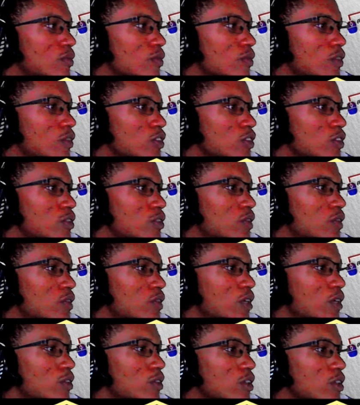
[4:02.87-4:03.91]
the 5 will
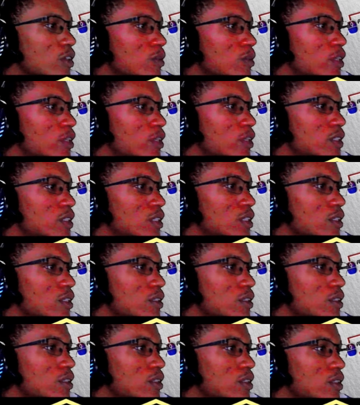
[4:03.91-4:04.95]
come right here.
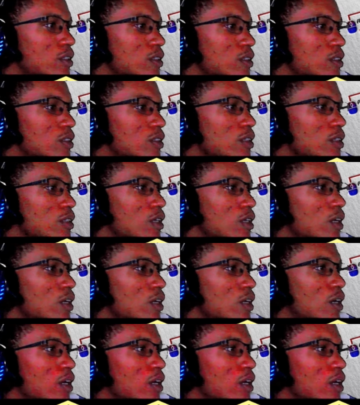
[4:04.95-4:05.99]

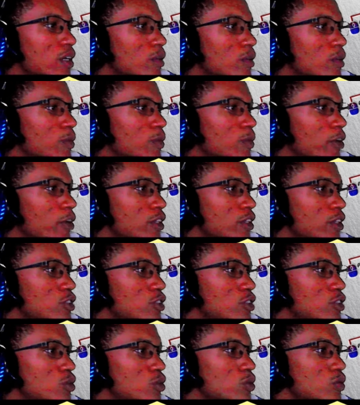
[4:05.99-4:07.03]
And then we bring the
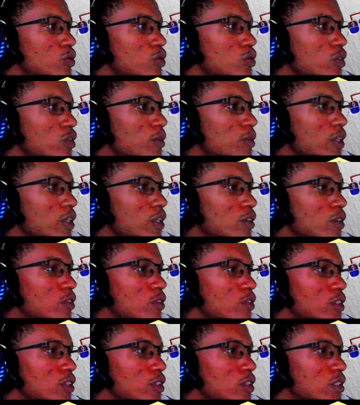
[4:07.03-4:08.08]
2 from here over to
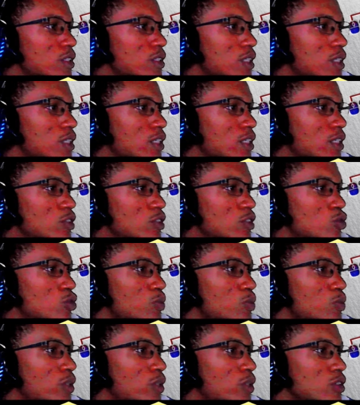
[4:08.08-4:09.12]
the side. 2
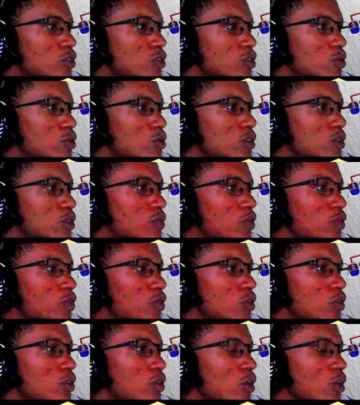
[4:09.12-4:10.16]
plus 2 is 4.
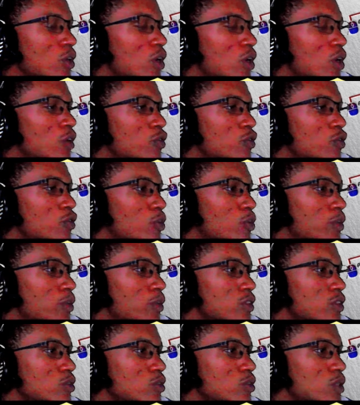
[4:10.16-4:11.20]
4 plus
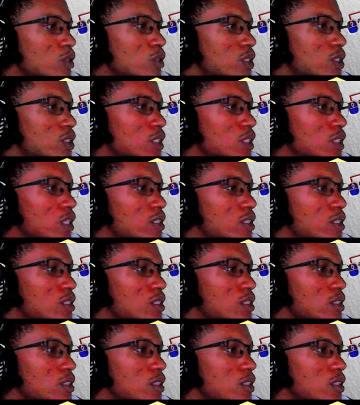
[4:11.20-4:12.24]
2 is 6.
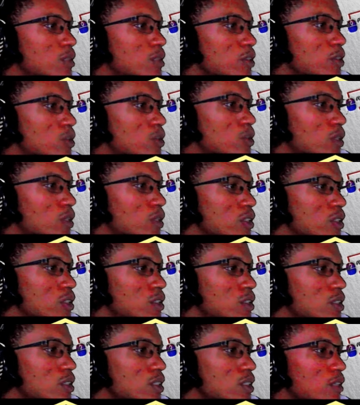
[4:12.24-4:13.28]
6 plus 1 is
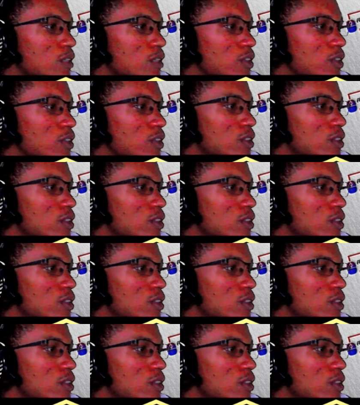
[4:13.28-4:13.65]
7.